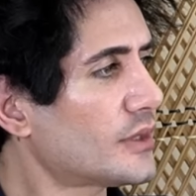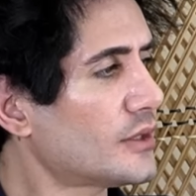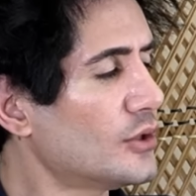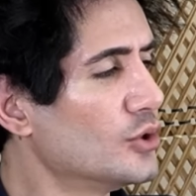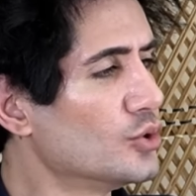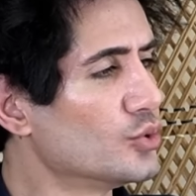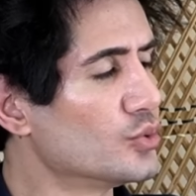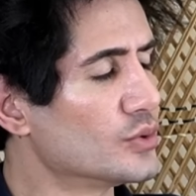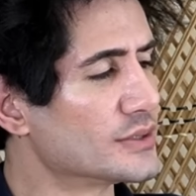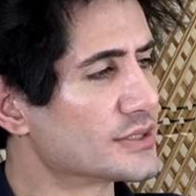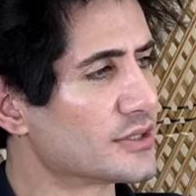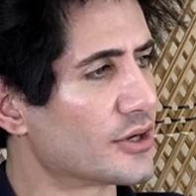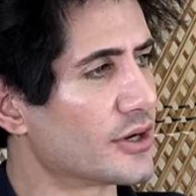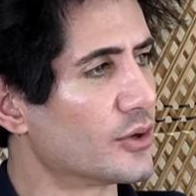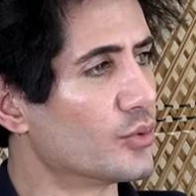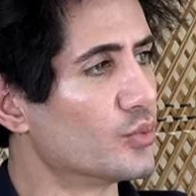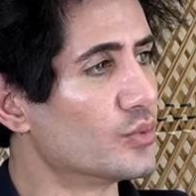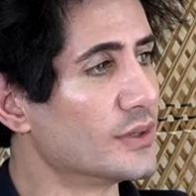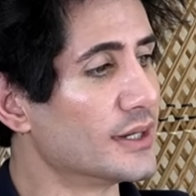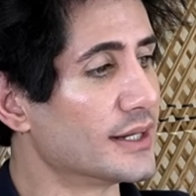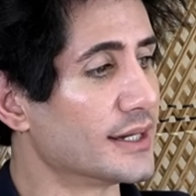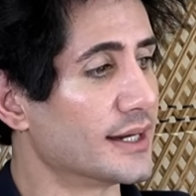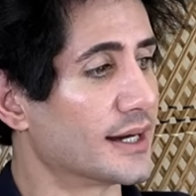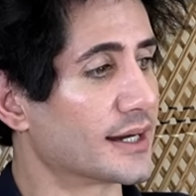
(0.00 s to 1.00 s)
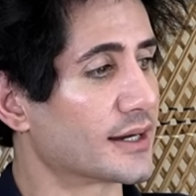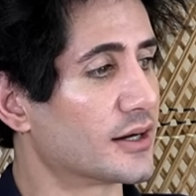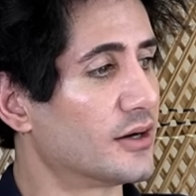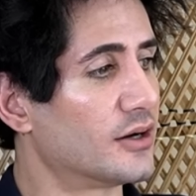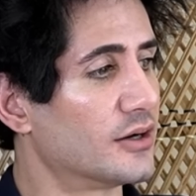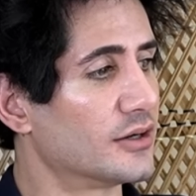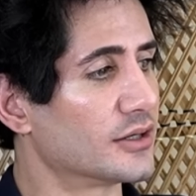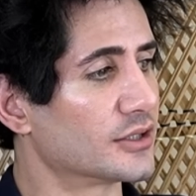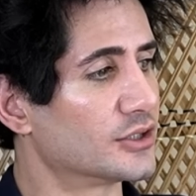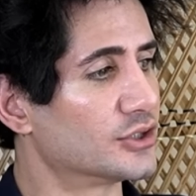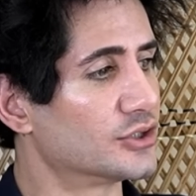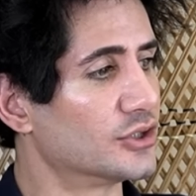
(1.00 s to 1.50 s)
who was on a really
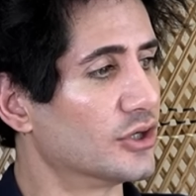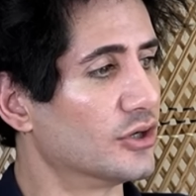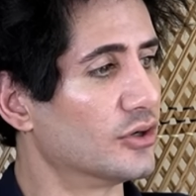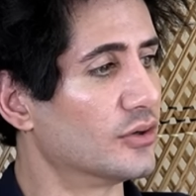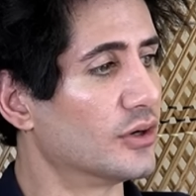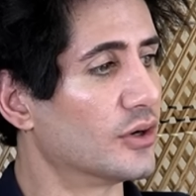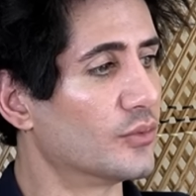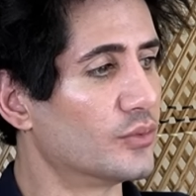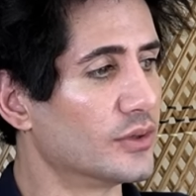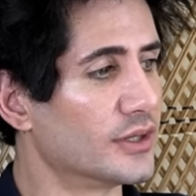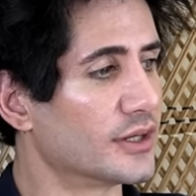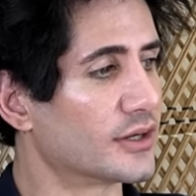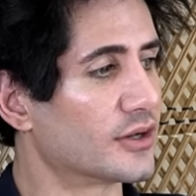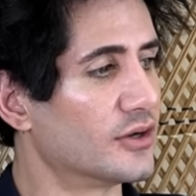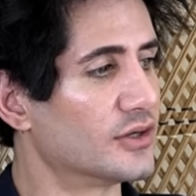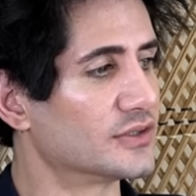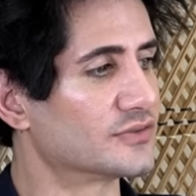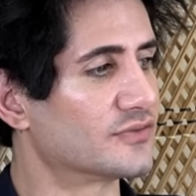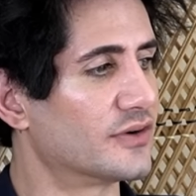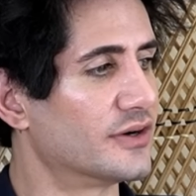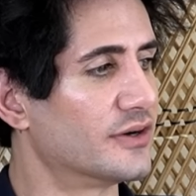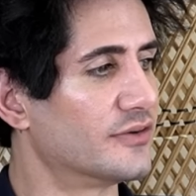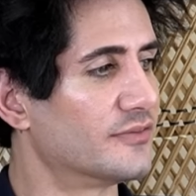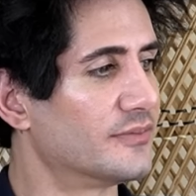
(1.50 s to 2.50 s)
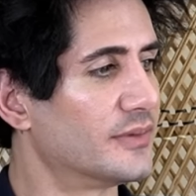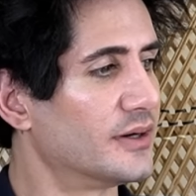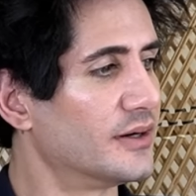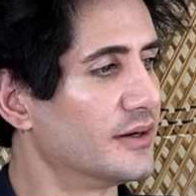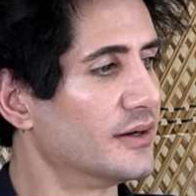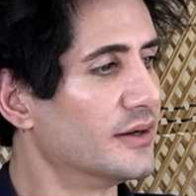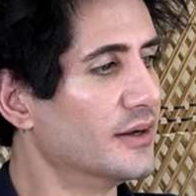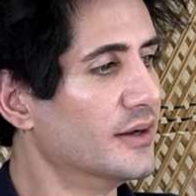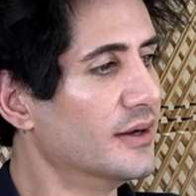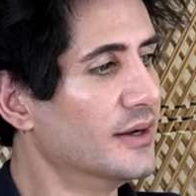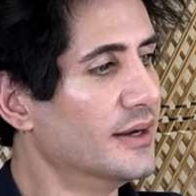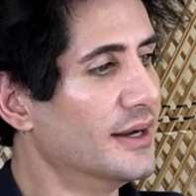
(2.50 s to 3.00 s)
iconic show, a really close friend of mine,
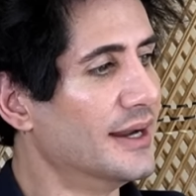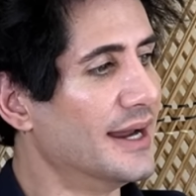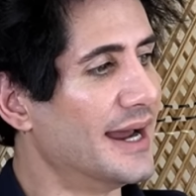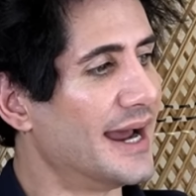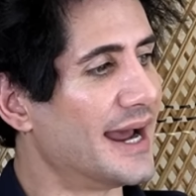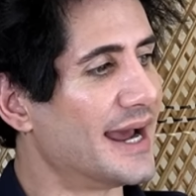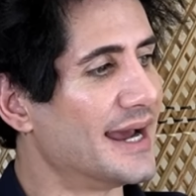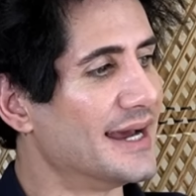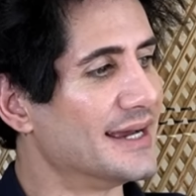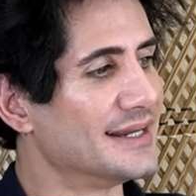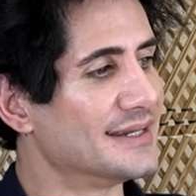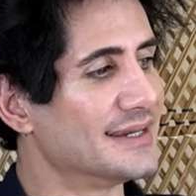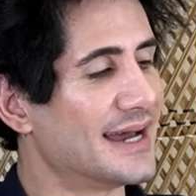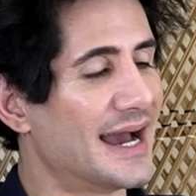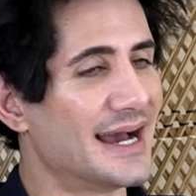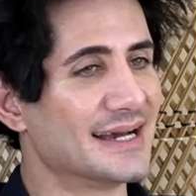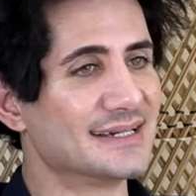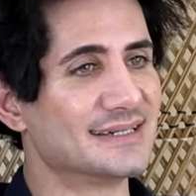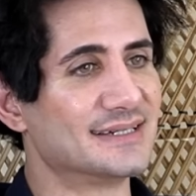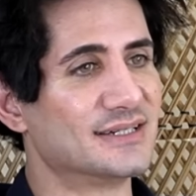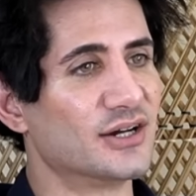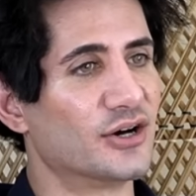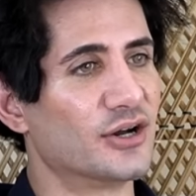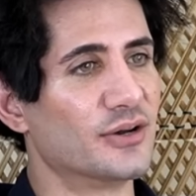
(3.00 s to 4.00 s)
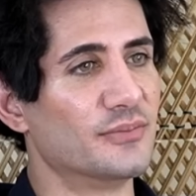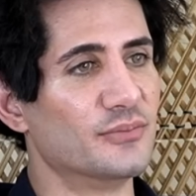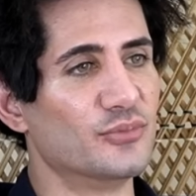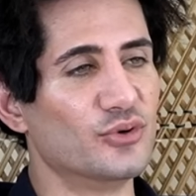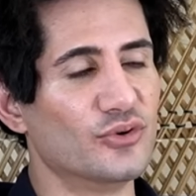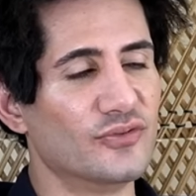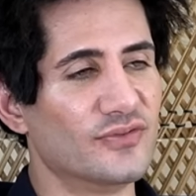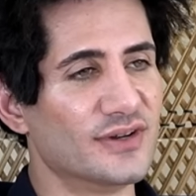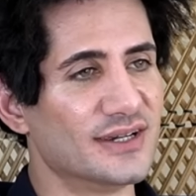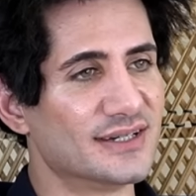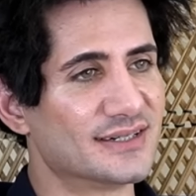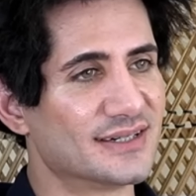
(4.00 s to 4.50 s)
and has done
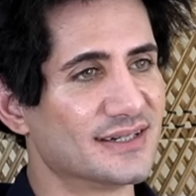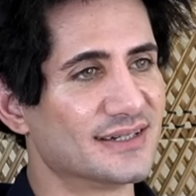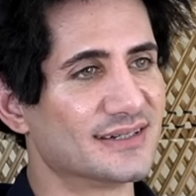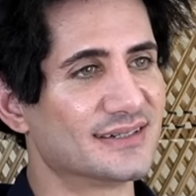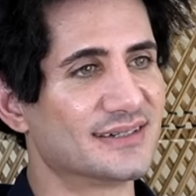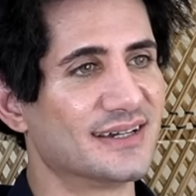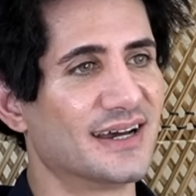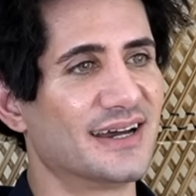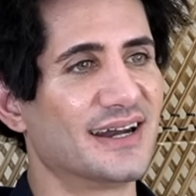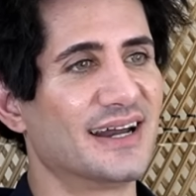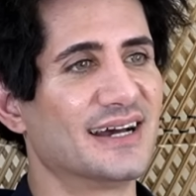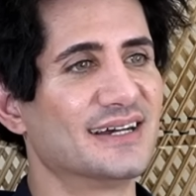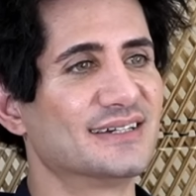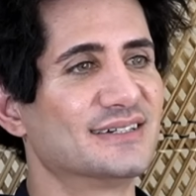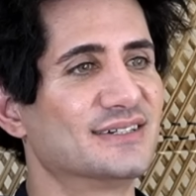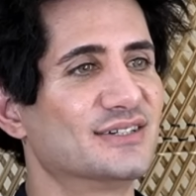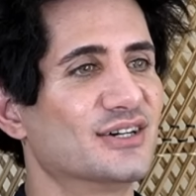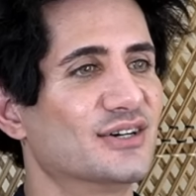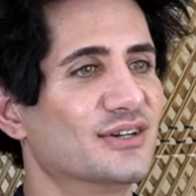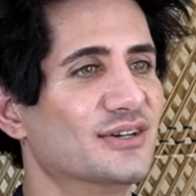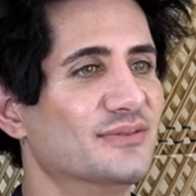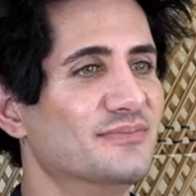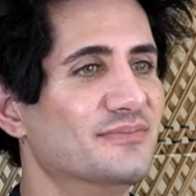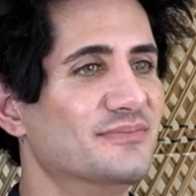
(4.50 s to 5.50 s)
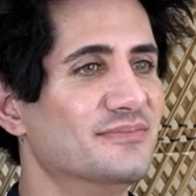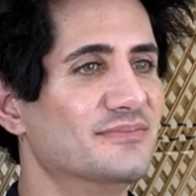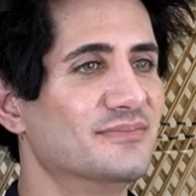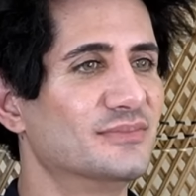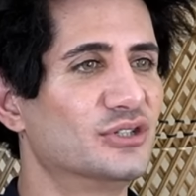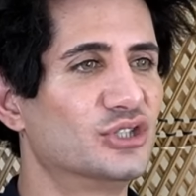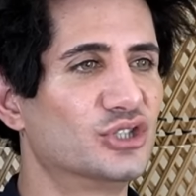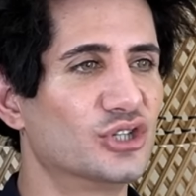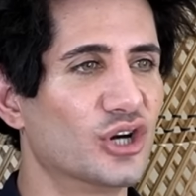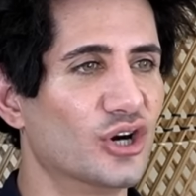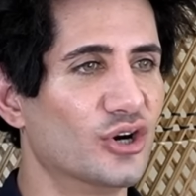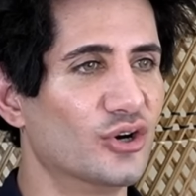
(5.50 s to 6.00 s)
movies since then, has done
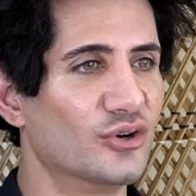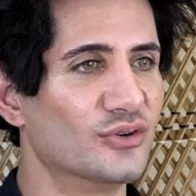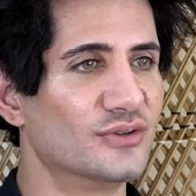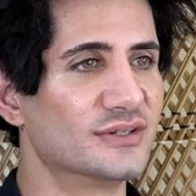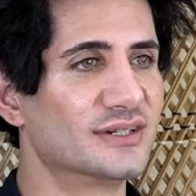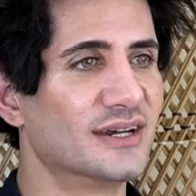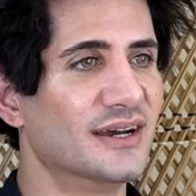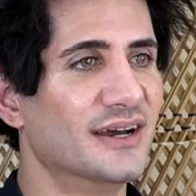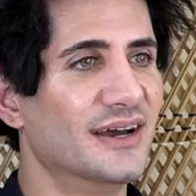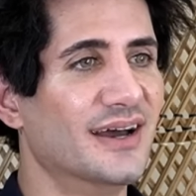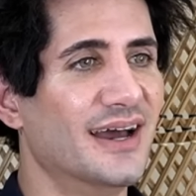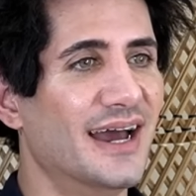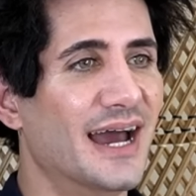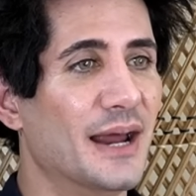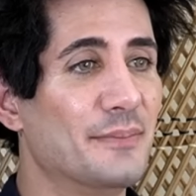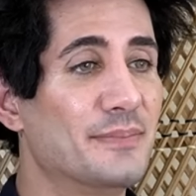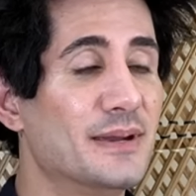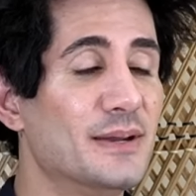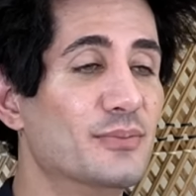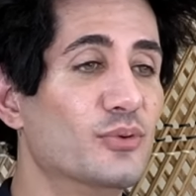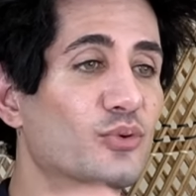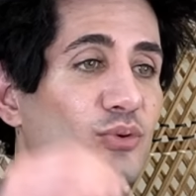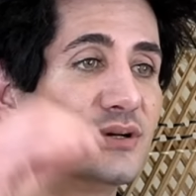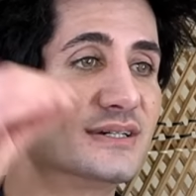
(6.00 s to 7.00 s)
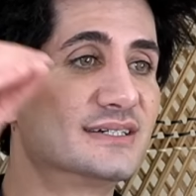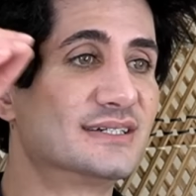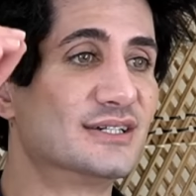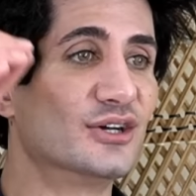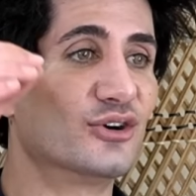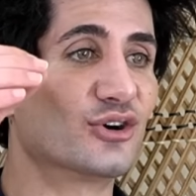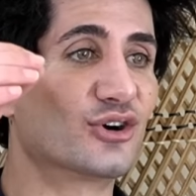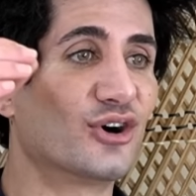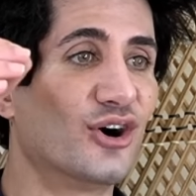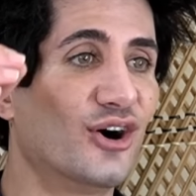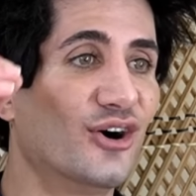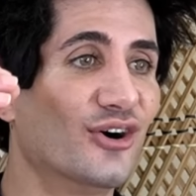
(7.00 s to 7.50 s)
shows, and people will still
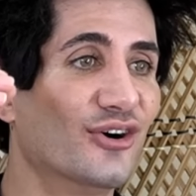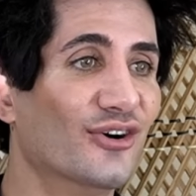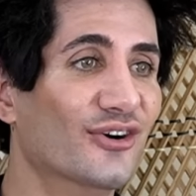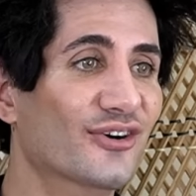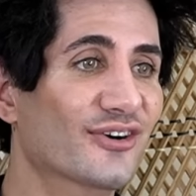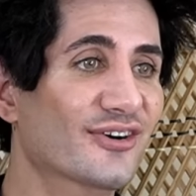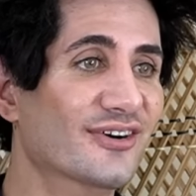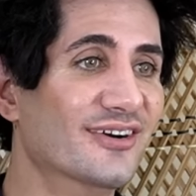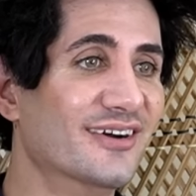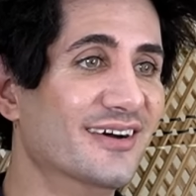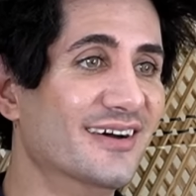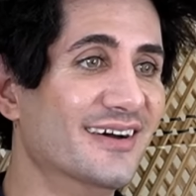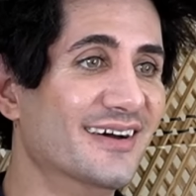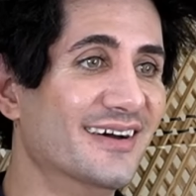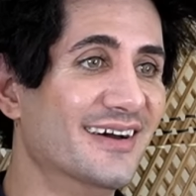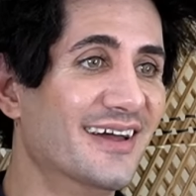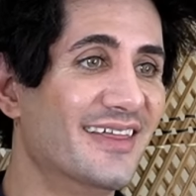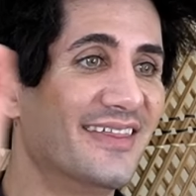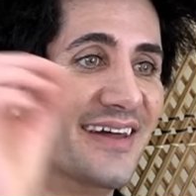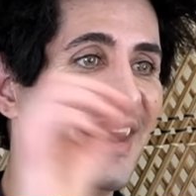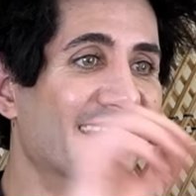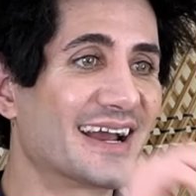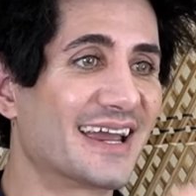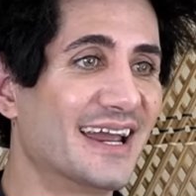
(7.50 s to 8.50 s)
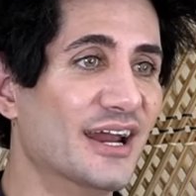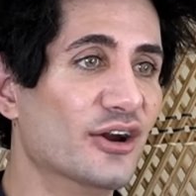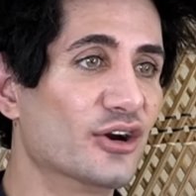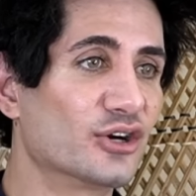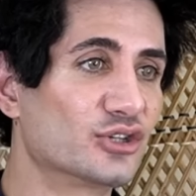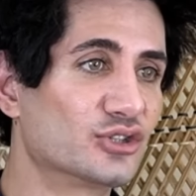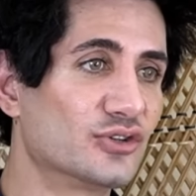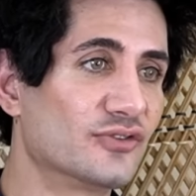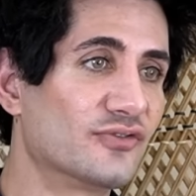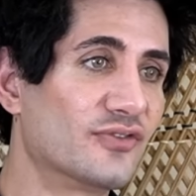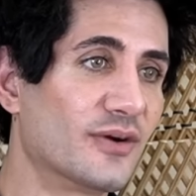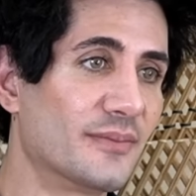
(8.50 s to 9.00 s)
call her that
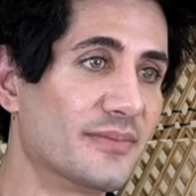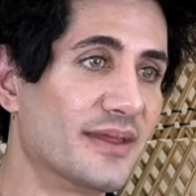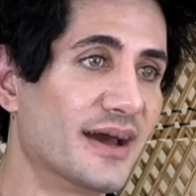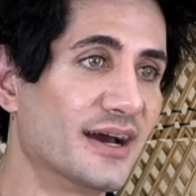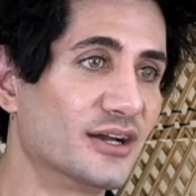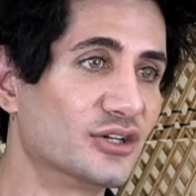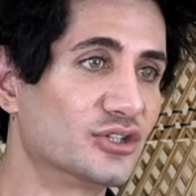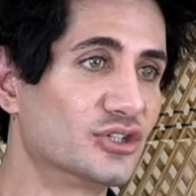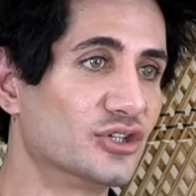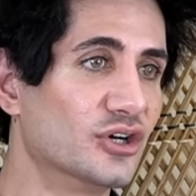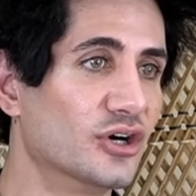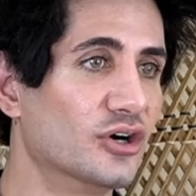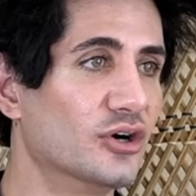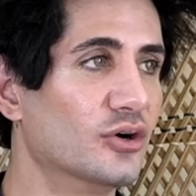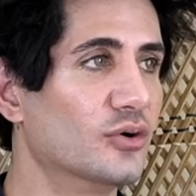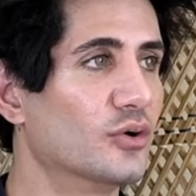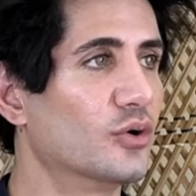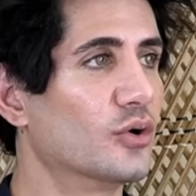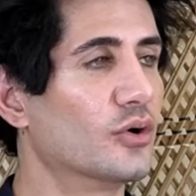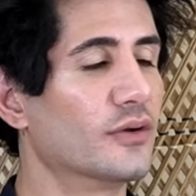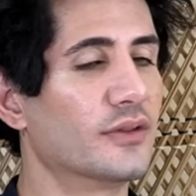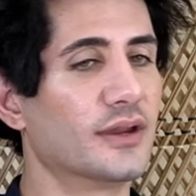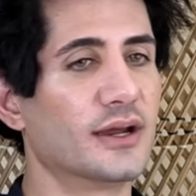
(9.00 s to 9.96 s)
character from that show, or